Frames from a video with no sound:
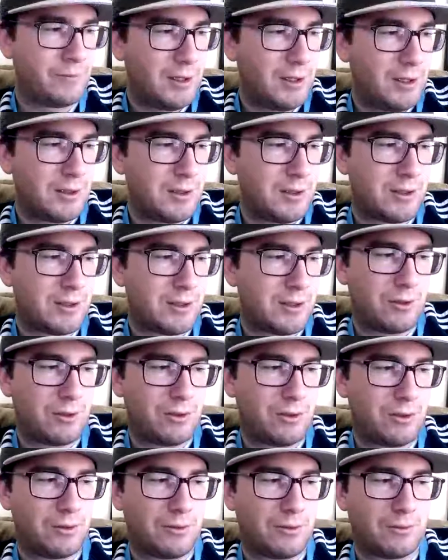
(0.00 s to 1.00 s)
And
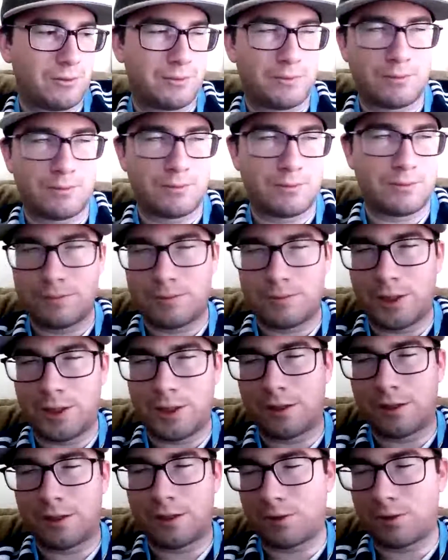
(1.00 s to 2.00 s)
so,
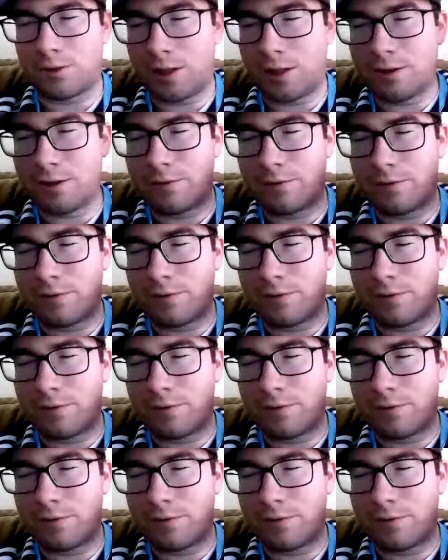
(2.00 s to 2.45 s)
yeah, they're kind of